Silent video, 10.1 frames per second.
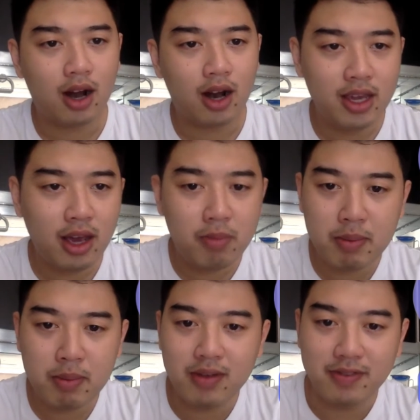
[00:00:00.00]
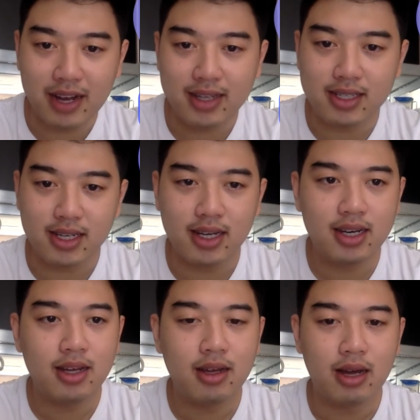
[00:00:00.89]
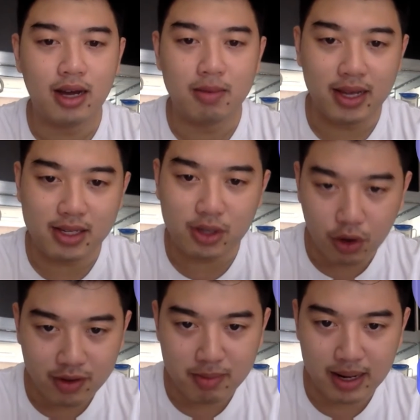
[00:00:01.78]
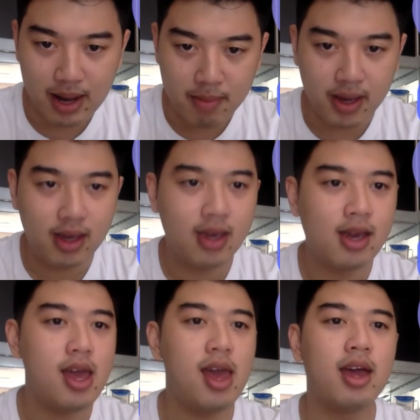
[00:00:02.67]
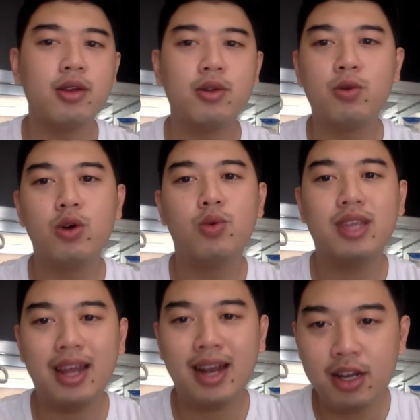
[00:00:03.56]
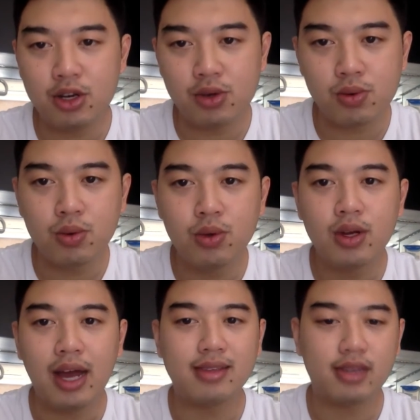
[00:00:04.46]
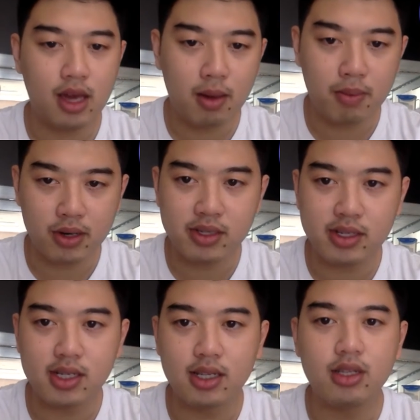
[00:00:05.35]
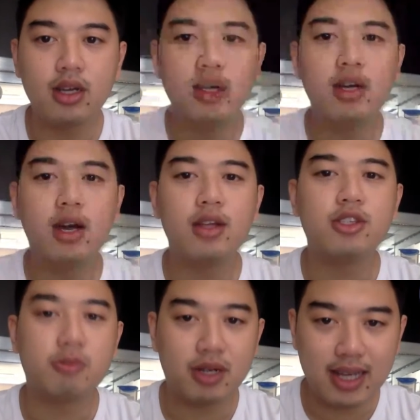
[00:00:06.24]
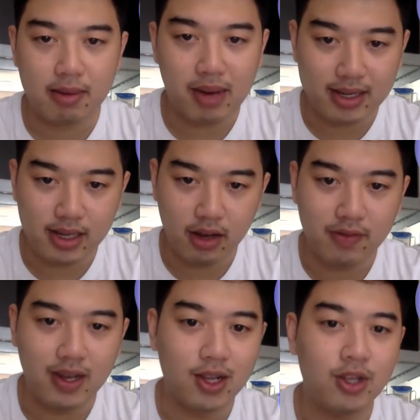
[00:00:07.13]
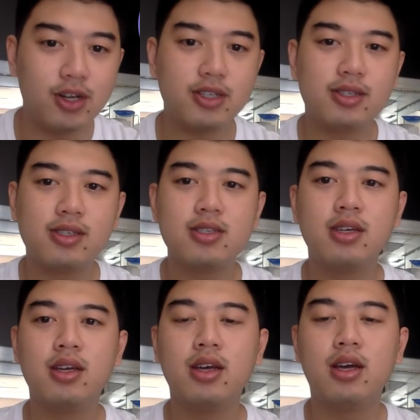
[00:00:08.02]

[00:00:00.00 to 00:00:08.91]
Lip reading: Are young people affected by this COVID pandemic? And what can I do as a young person to protect myself and others?